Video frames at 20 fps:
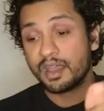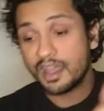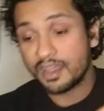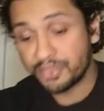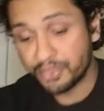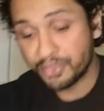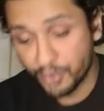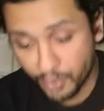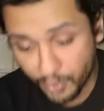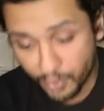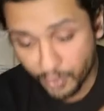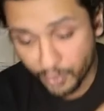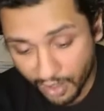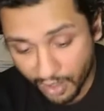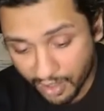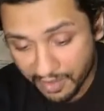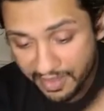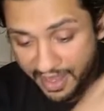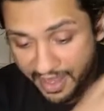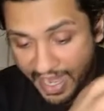through
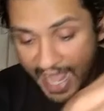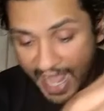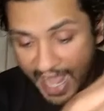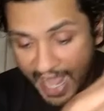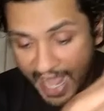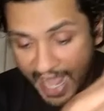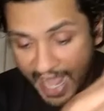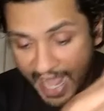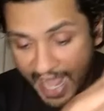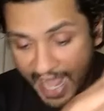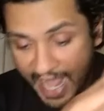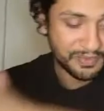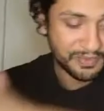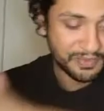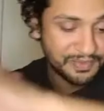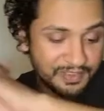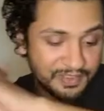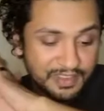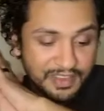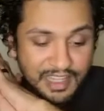all that acting stuff,
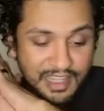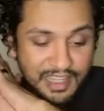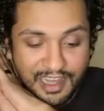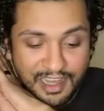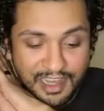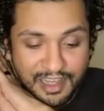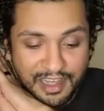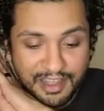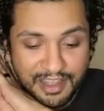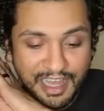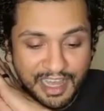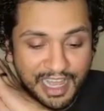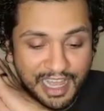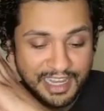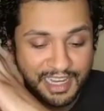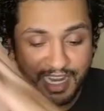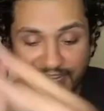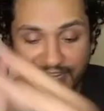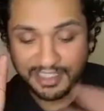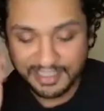
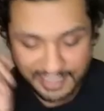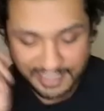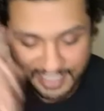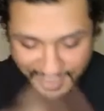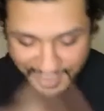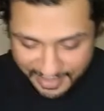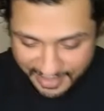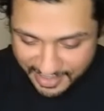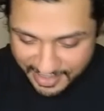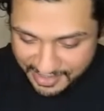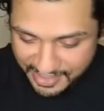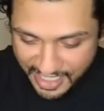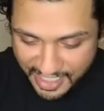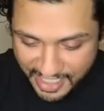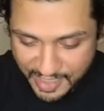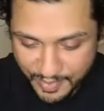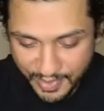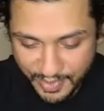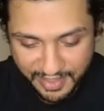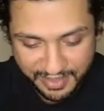I did the
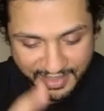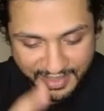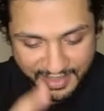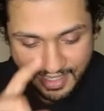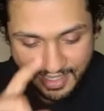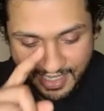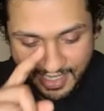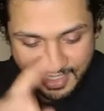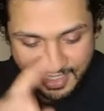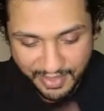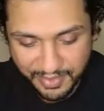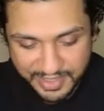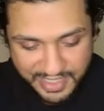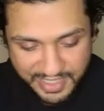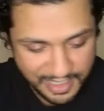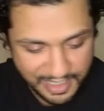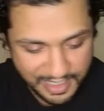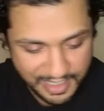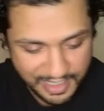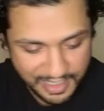Shakespeare thing. I was
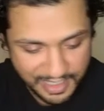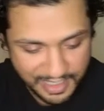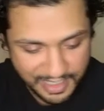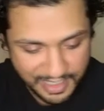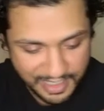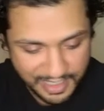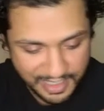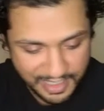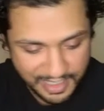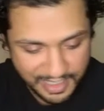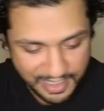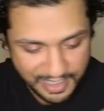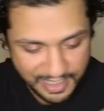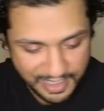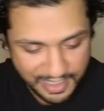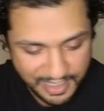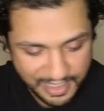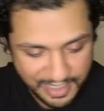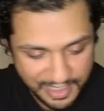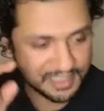in Macbeth.
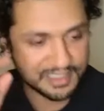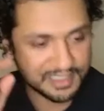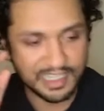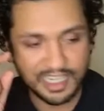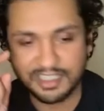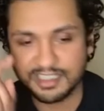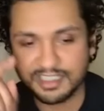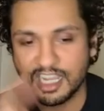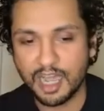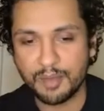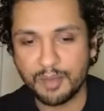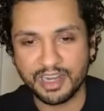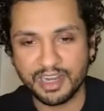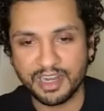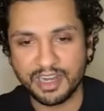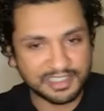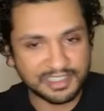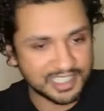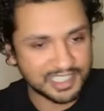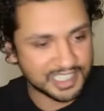I did stage combat. I
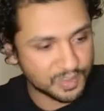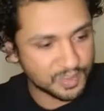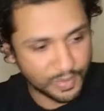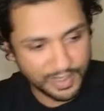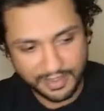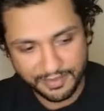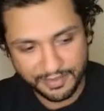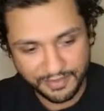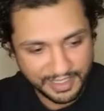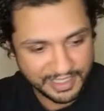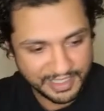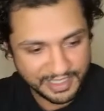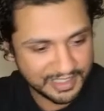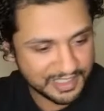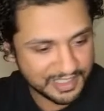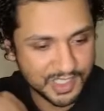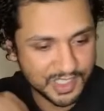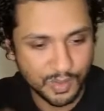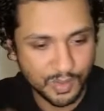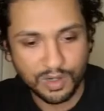got to swing a fucking
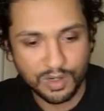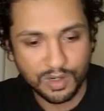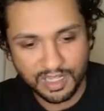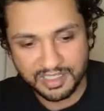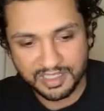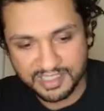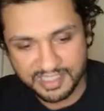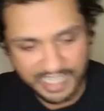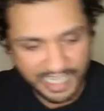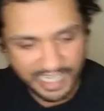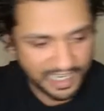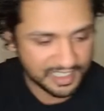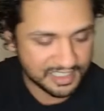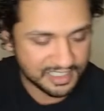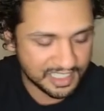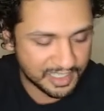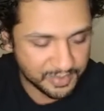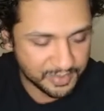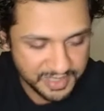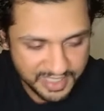sword on stage,
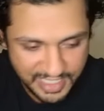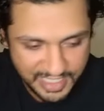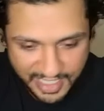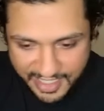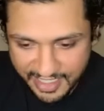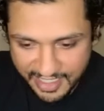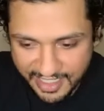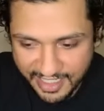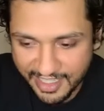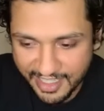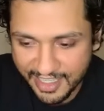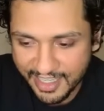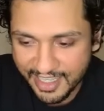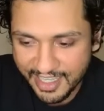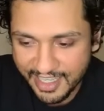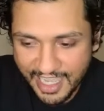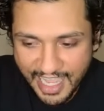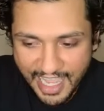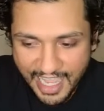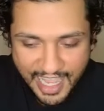and it was tight.
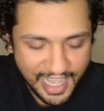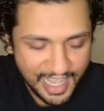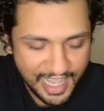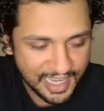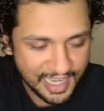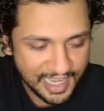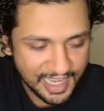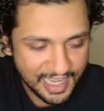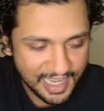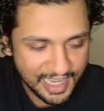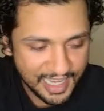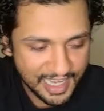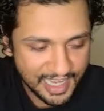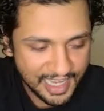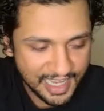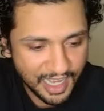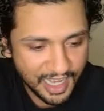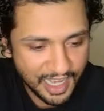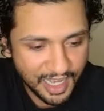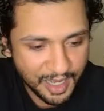And
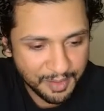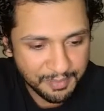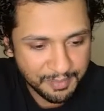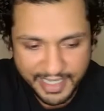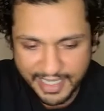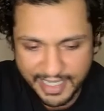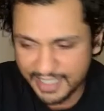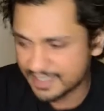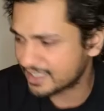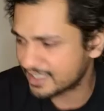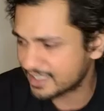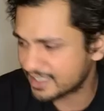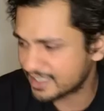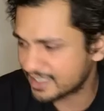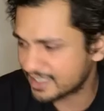I got to